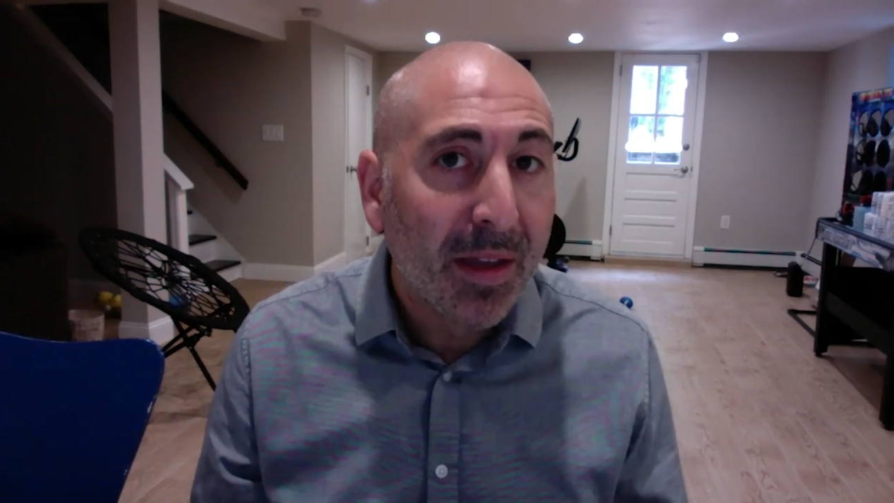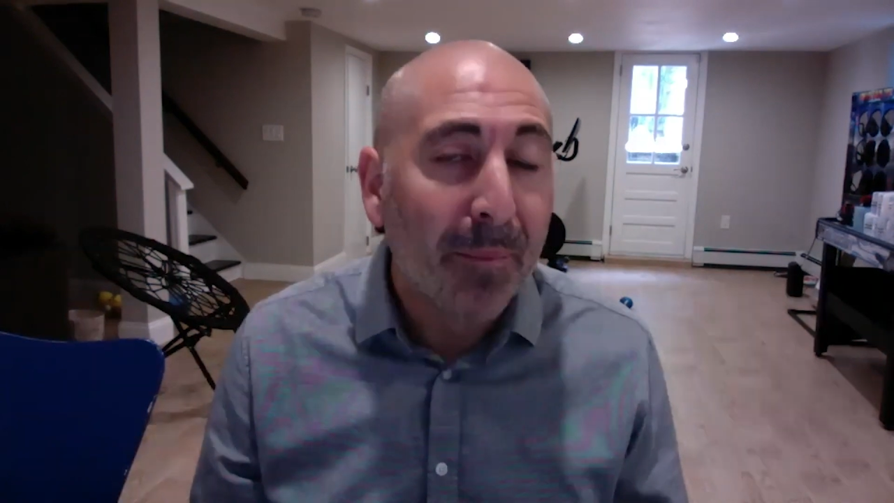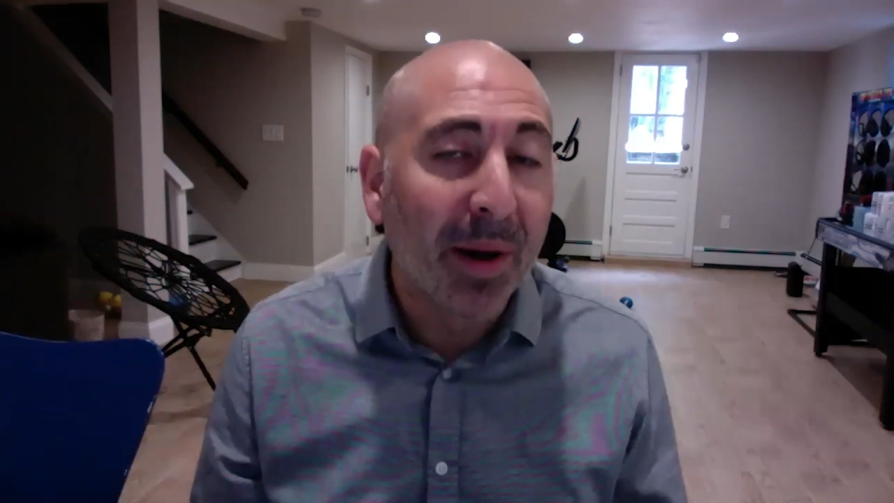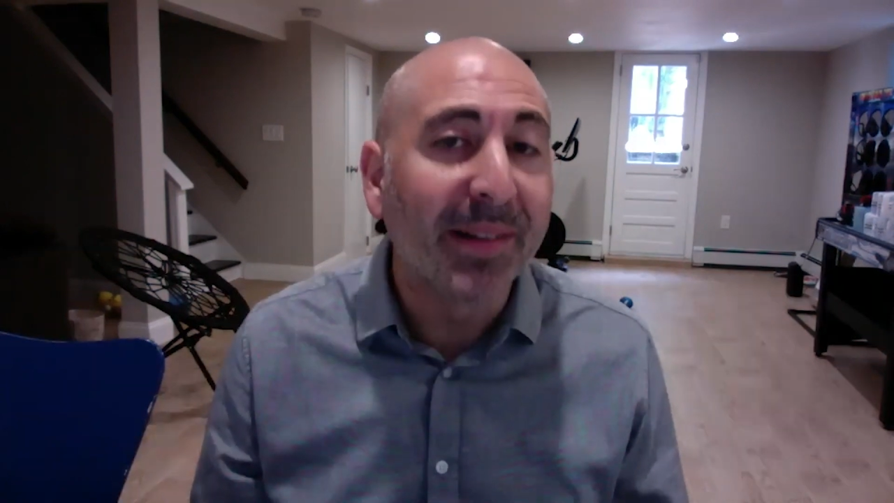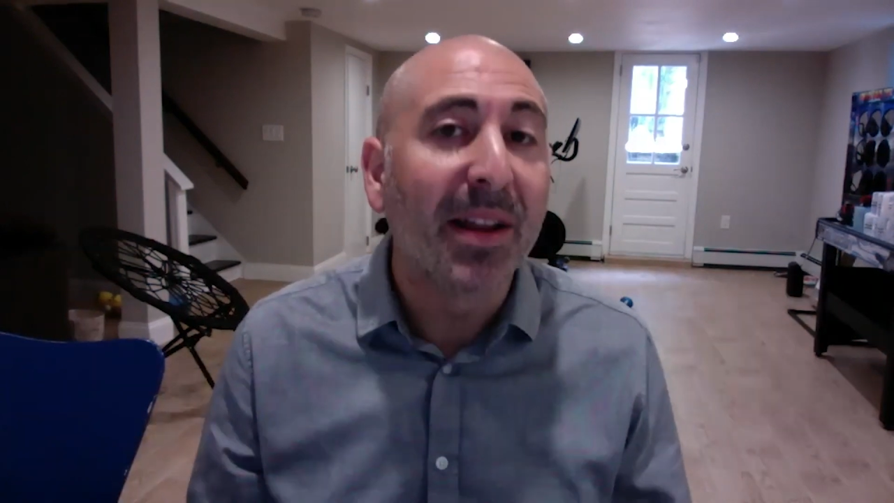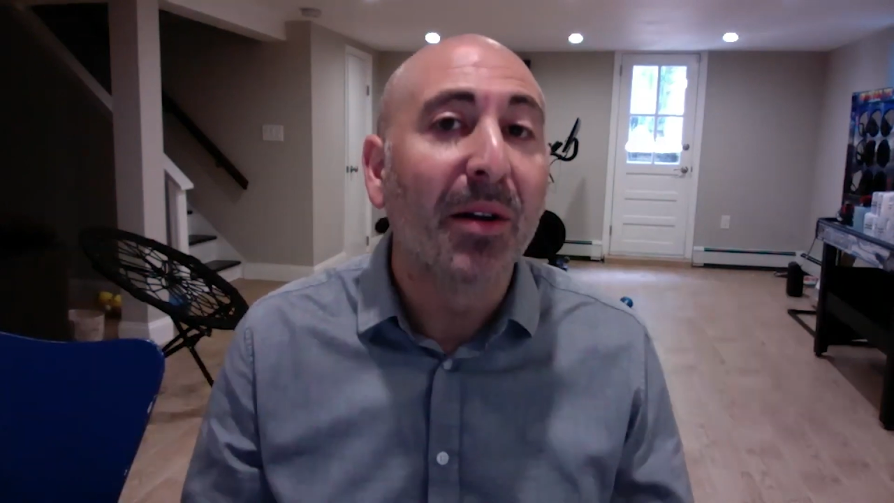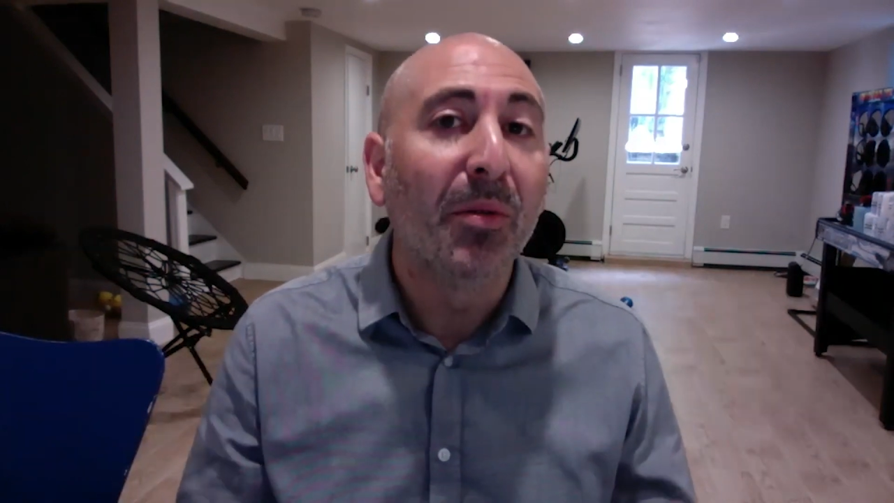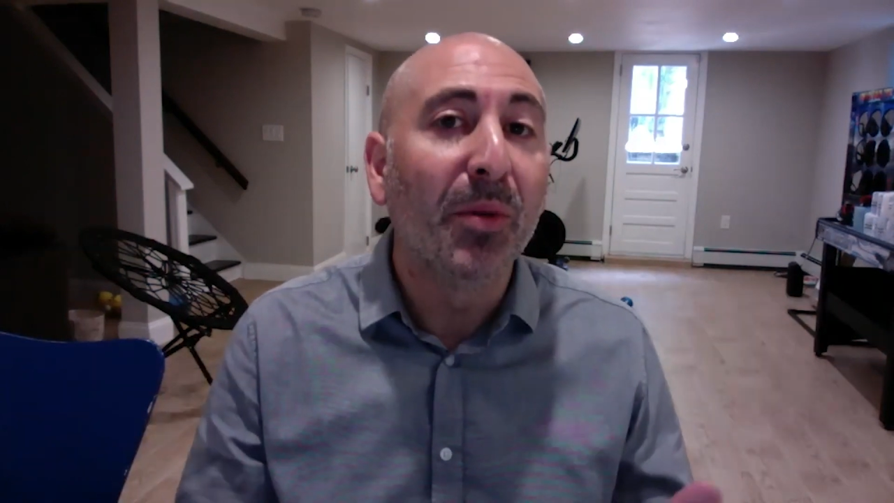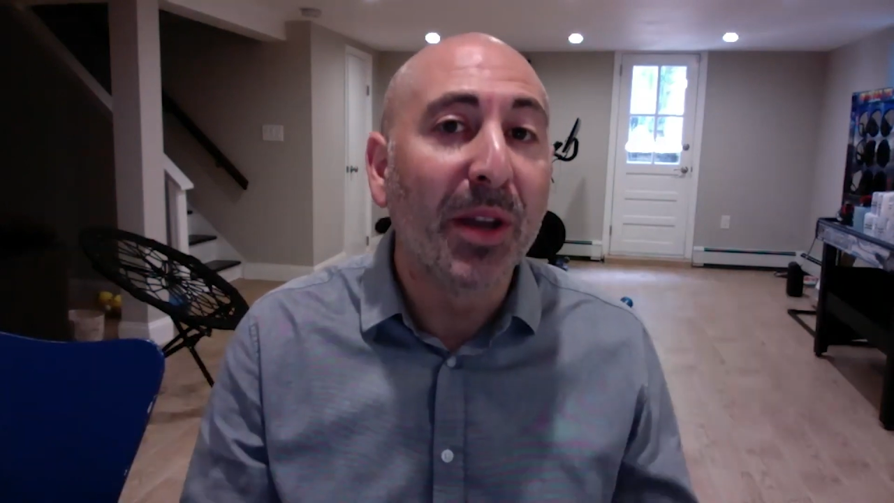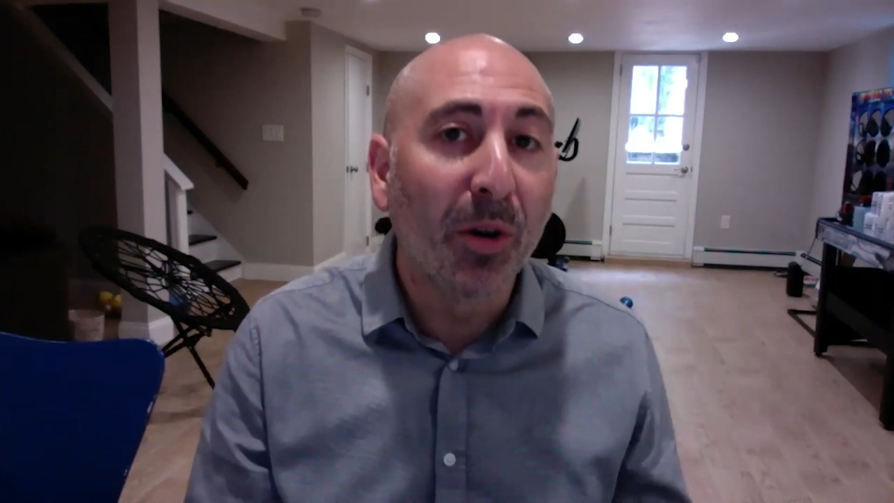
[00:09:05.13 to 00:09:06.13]
but
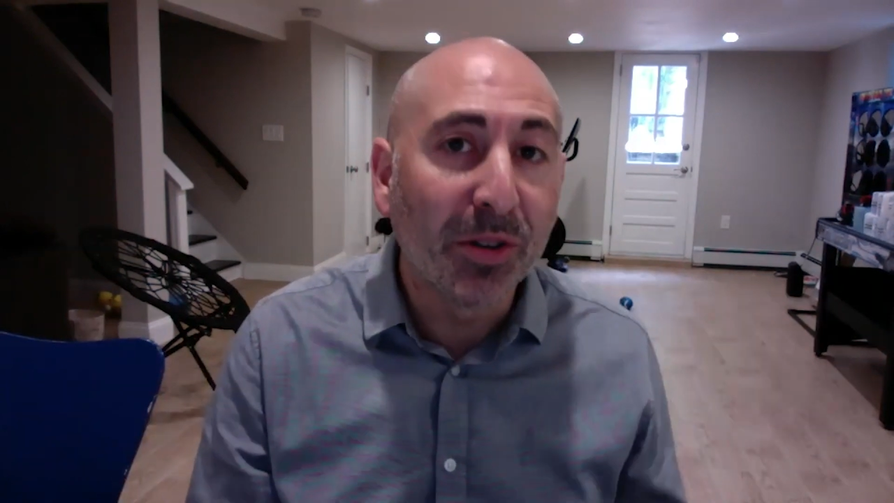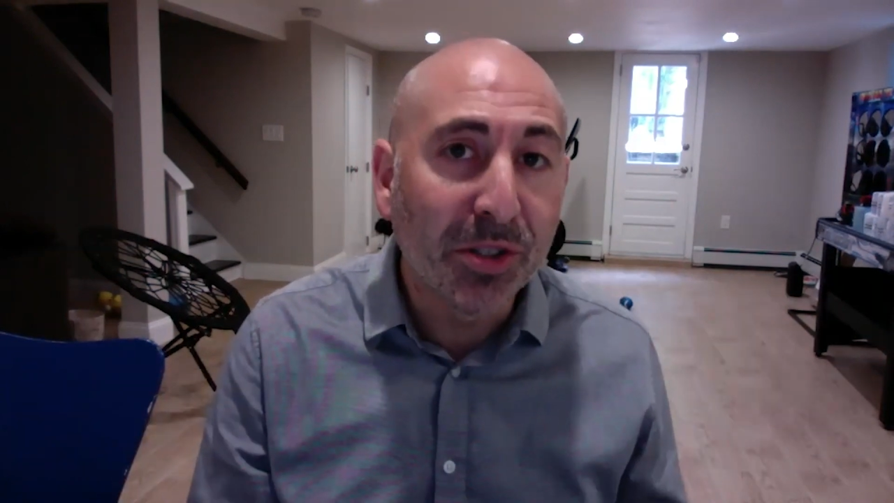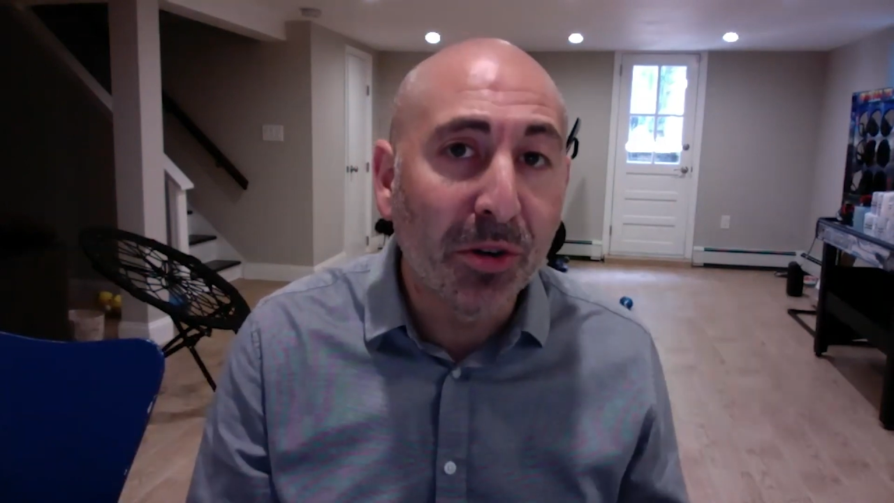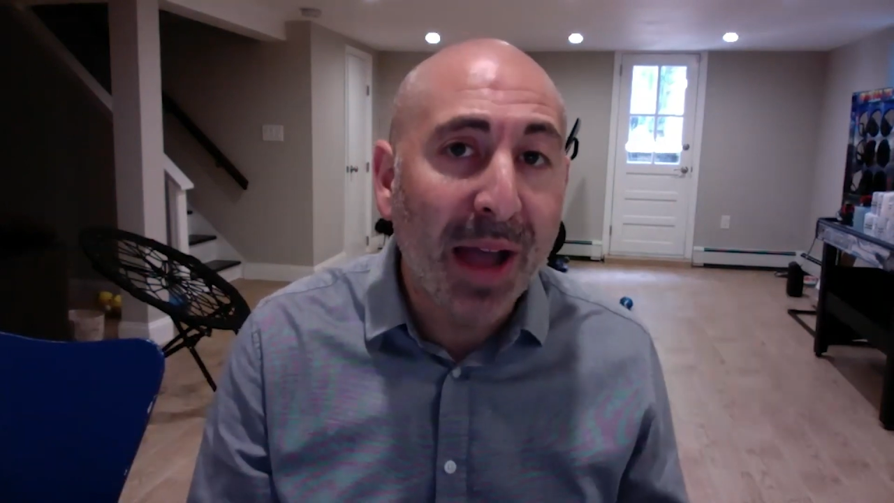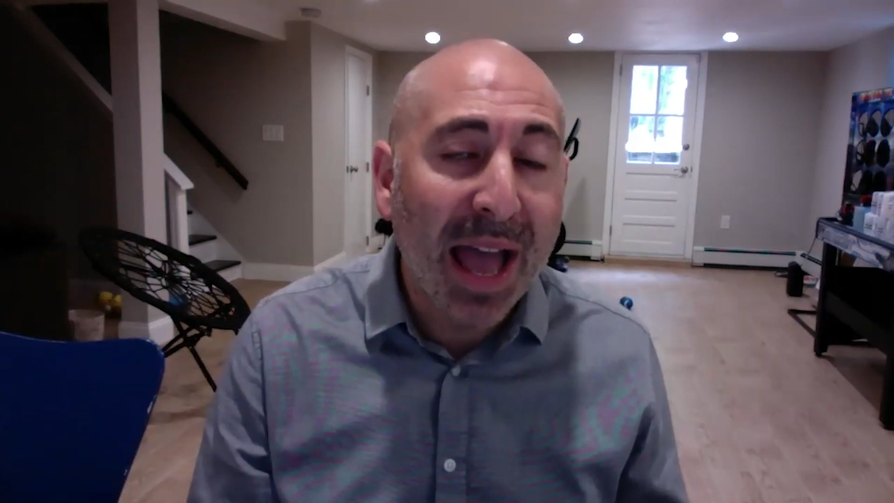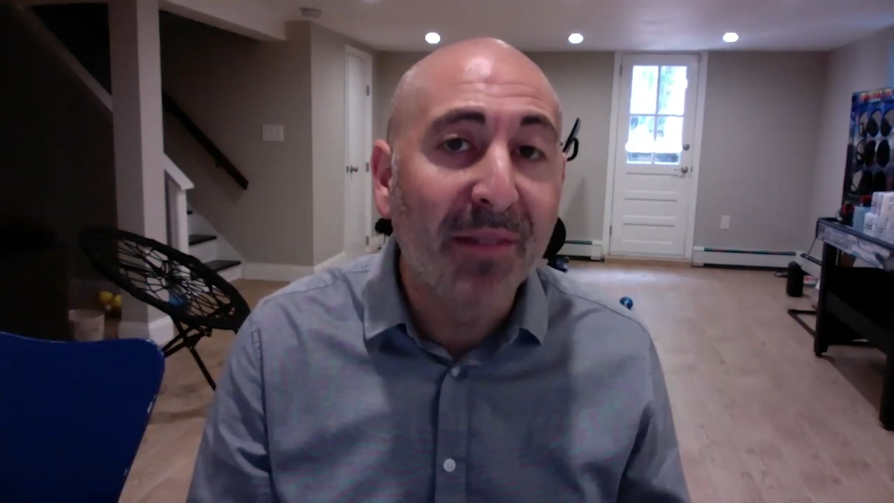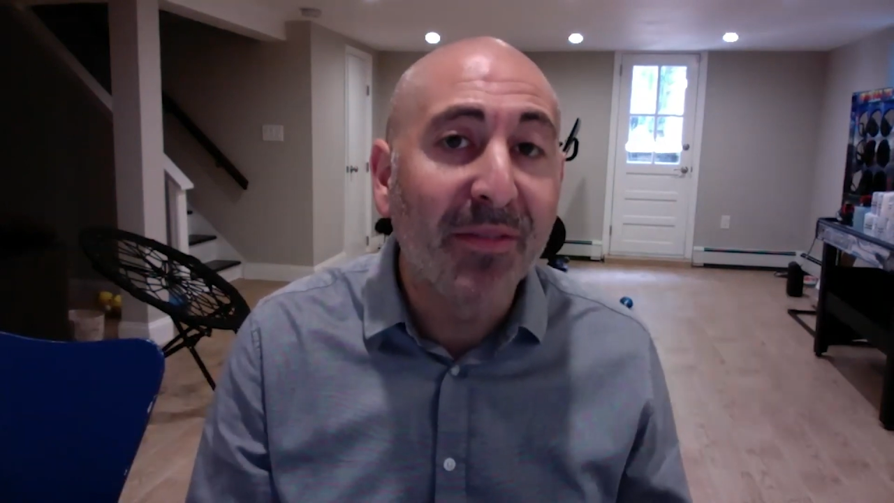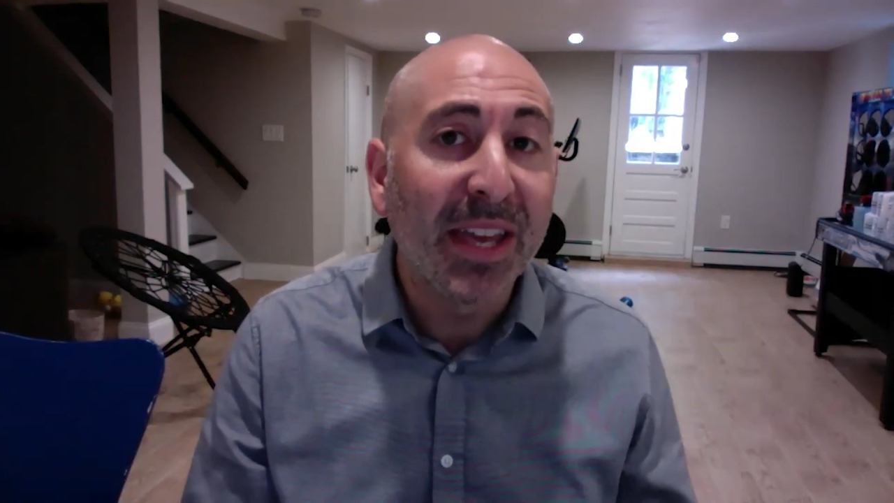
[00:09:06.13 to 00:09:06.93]
we also have